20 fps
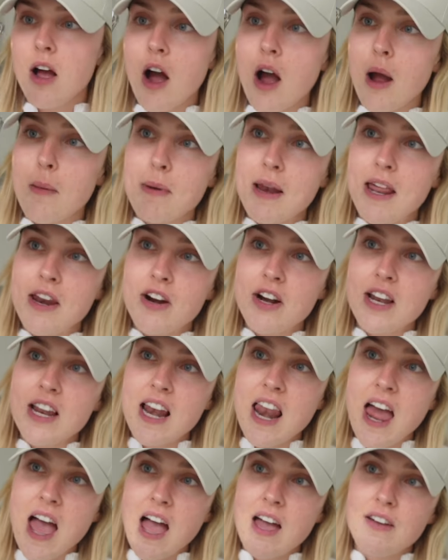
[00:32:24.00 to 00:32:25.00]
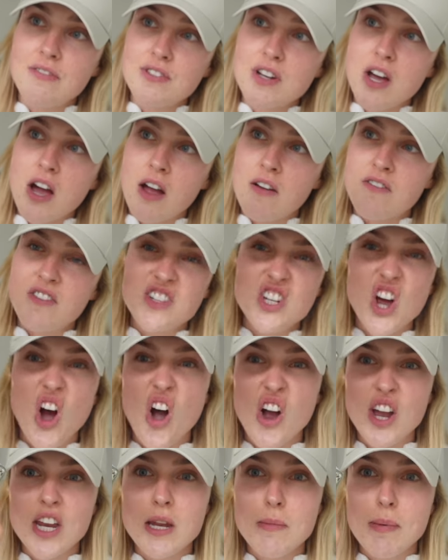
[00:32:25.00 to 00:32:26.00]
I'm literally left, I have a
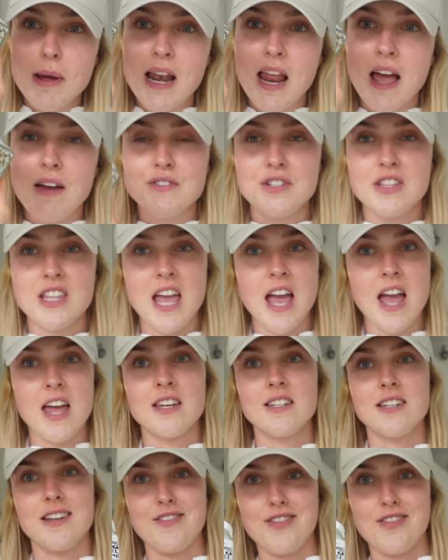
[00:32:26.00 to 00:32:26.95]
tiny bit left at the end.